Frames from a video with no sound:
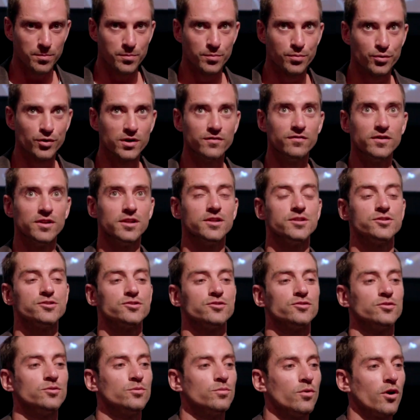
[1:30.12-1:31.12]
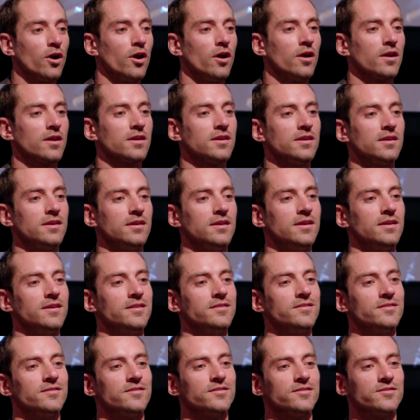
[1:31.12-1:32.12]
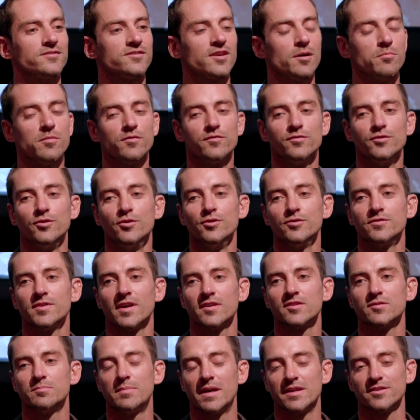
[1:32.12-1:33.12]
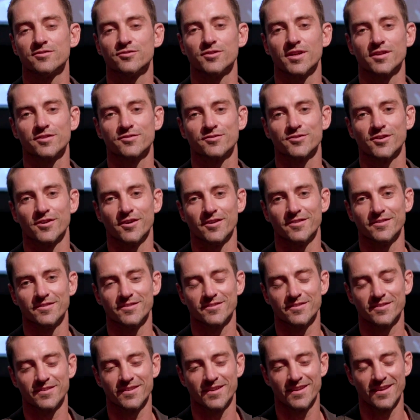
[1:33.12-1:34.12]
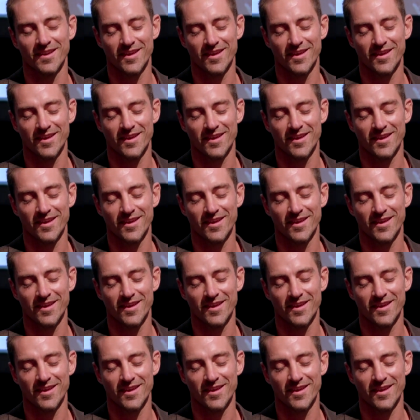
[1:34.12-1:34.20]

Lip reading: privilege to work in some of Noosa's best restaurants,